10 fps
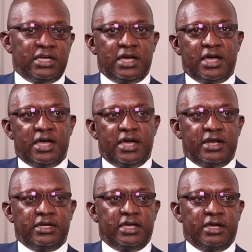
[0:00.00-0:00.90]

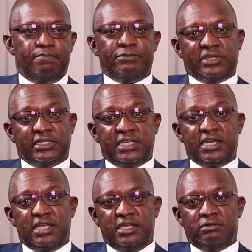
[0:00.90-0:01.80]
And uh,
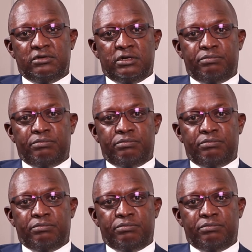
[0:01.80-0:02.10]
Sasini